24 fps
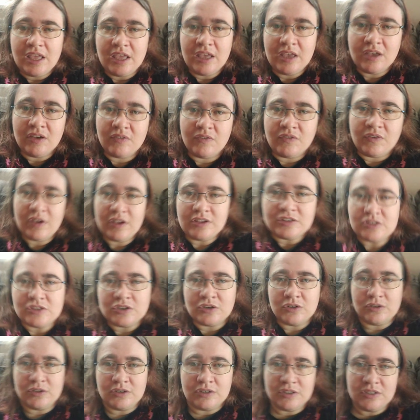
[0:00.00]
if a
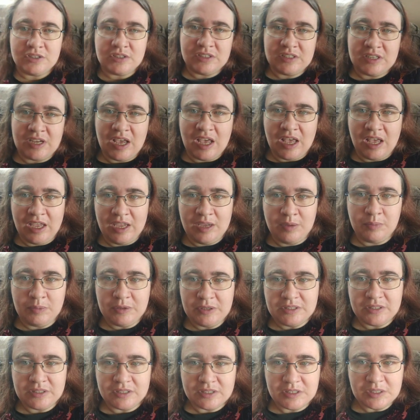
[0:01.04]
certain
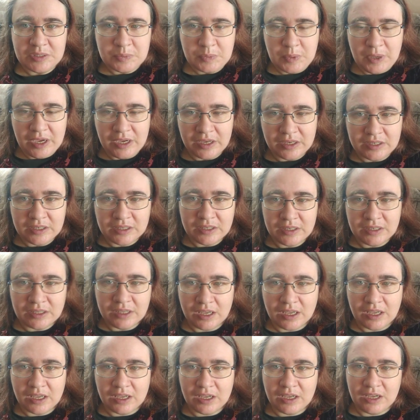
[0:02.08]
type is
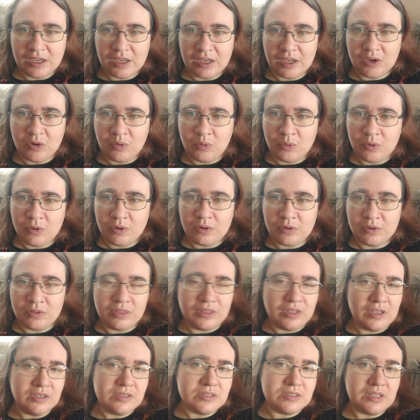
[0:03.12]
suspected or
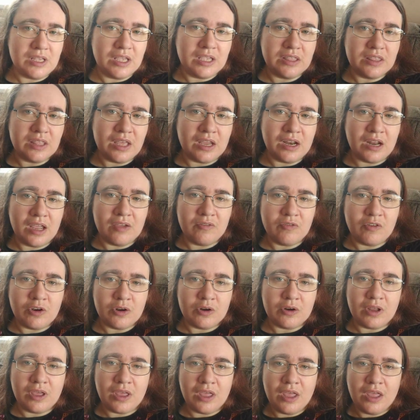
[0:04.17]
things like that, I've
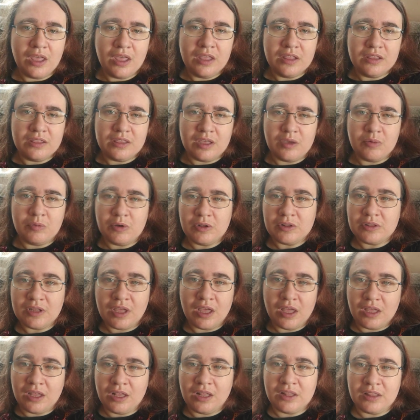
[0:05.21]
heard they will
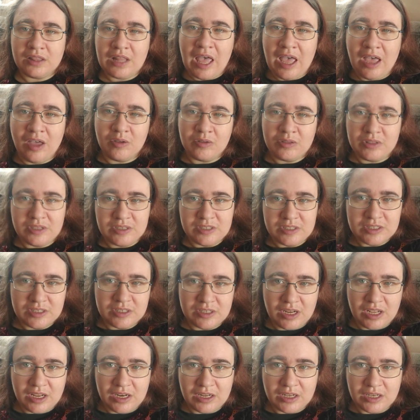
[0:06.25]
not allow the
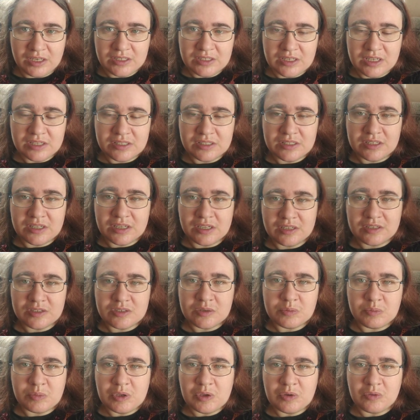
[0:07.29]
genetic testing
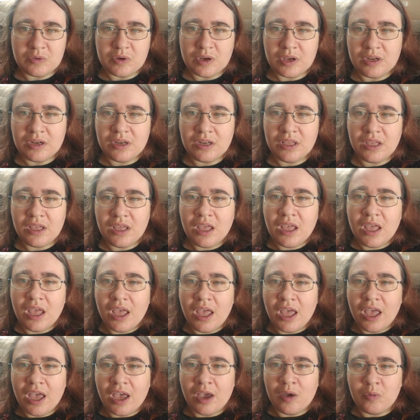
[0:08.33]
to be run,
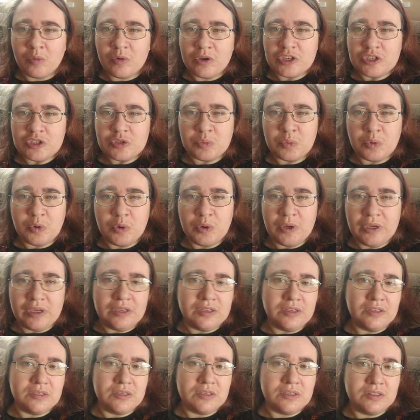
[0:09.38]
at which
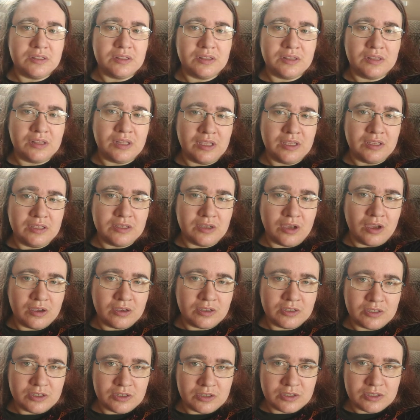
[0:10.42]
point the
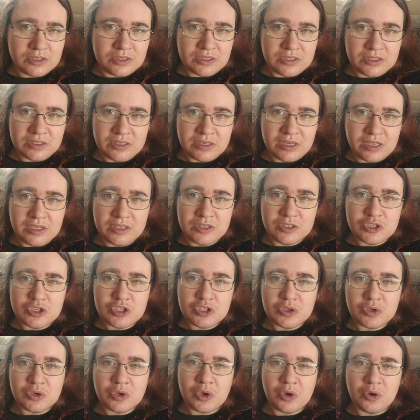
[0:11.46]
doctors need
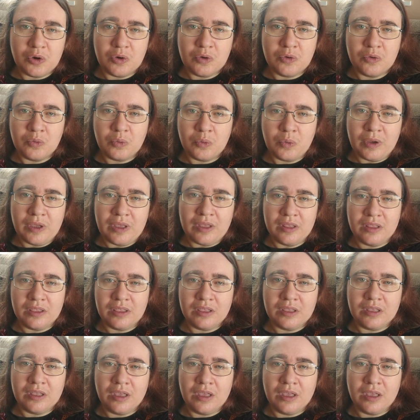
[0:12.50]
to go with